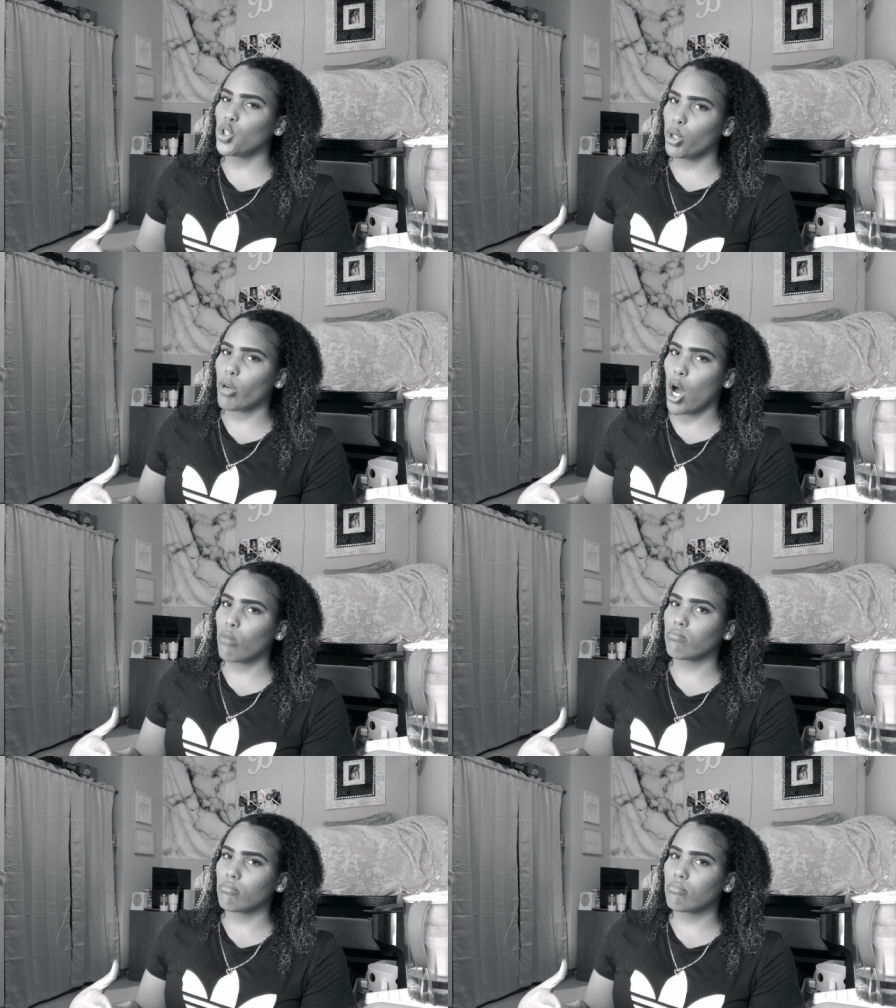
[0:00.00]
You know.
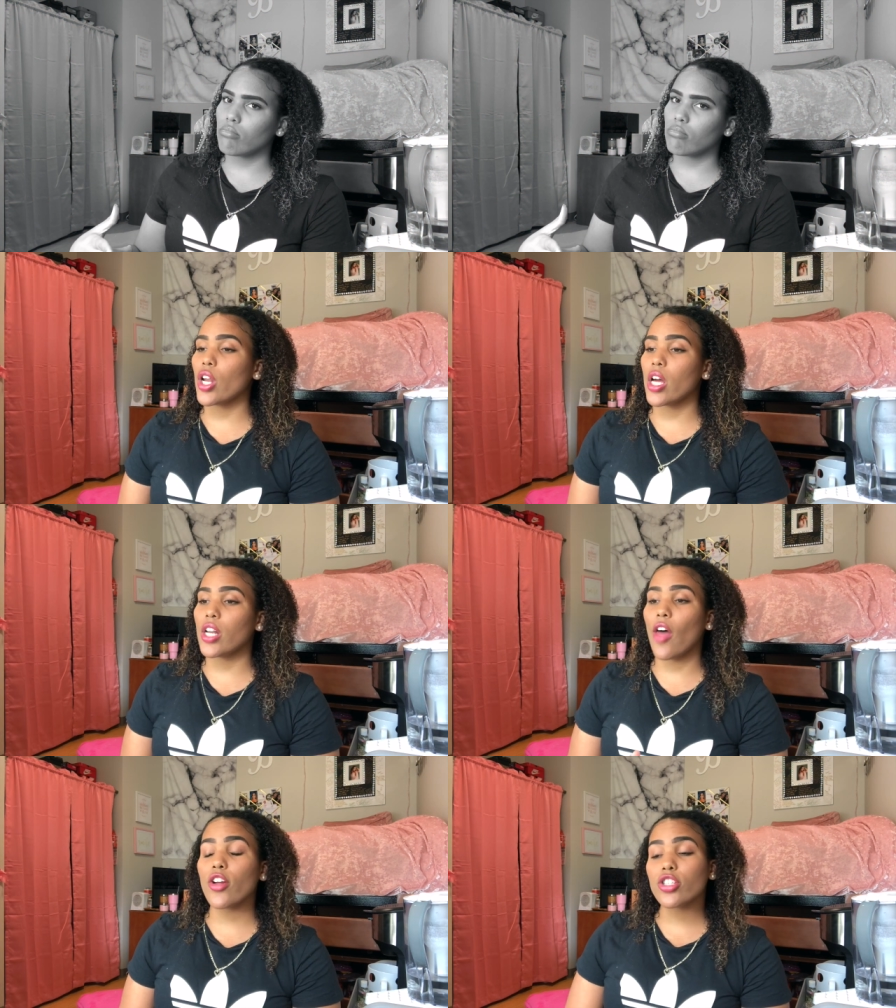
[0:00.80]

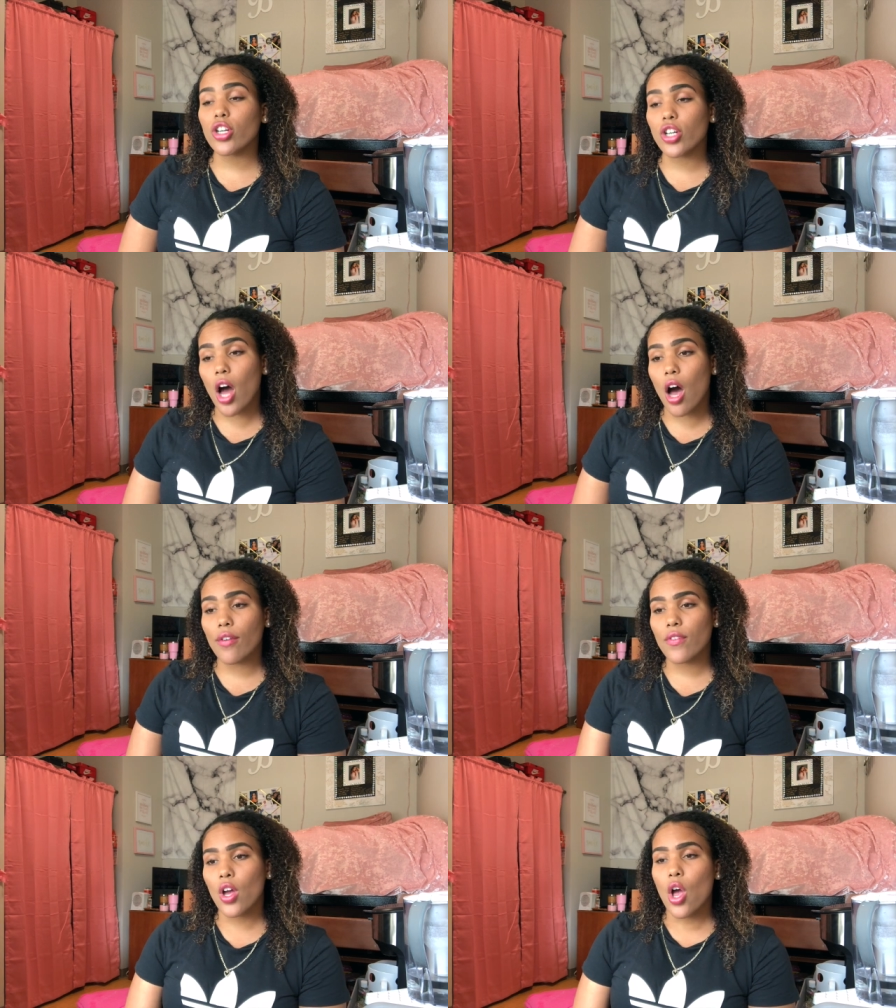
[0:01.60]
Another turn off